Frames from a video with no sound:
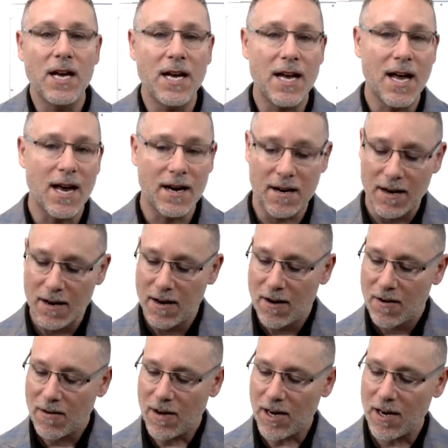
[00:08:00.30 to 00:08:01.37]
again,
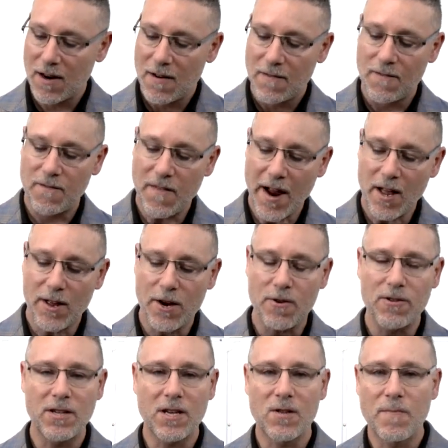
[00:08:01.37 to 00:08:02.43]
right? Failure
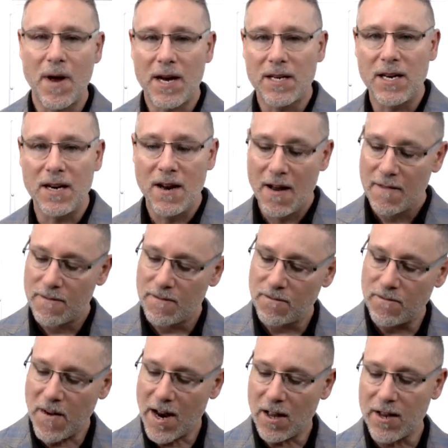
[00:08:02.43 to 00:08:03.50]
is expected.
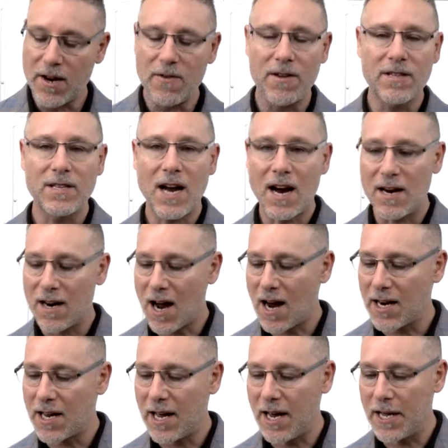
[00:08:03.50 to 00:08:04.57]
Failure is not an
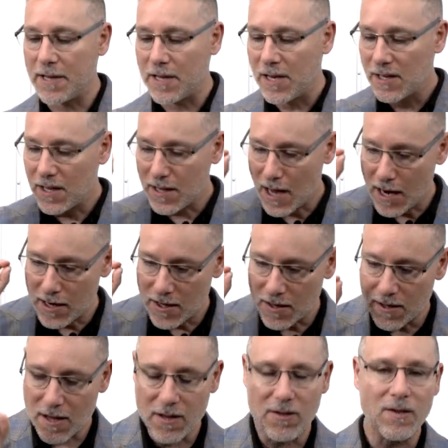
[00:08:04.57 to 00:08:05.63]
odd case. Design
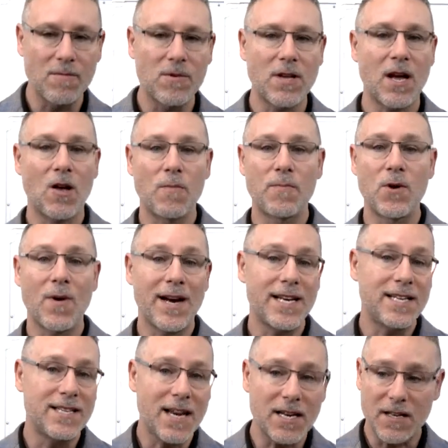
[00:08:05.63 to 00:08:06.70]
systems to help you
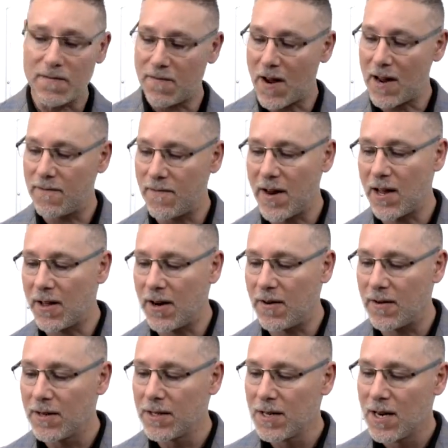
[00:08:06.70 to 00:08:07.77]
identify
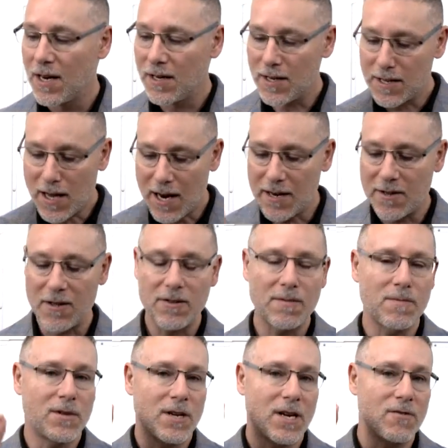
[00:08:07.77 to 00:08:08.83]
failure. Design
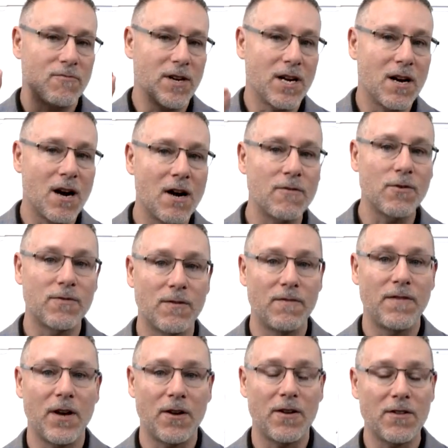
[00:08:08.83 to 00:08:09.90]
systems that can recover from
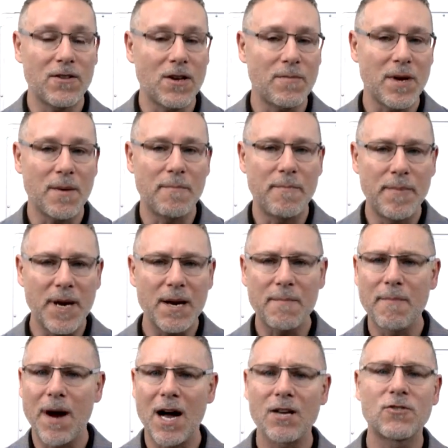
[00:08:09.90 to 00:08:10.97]
failure. This is going to be a big
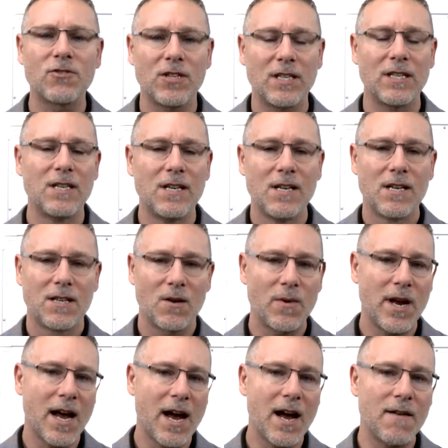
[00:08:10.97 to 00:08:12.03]
mantra that we
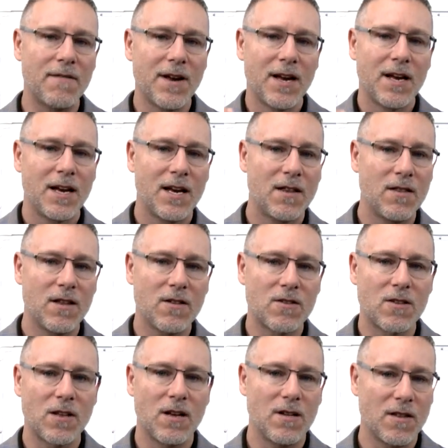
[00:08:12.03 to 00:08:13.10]
have in
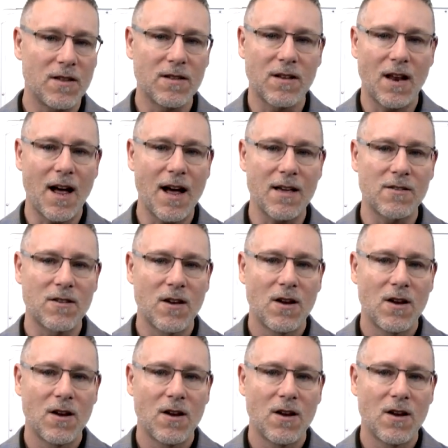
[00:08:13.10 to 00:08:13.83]
this class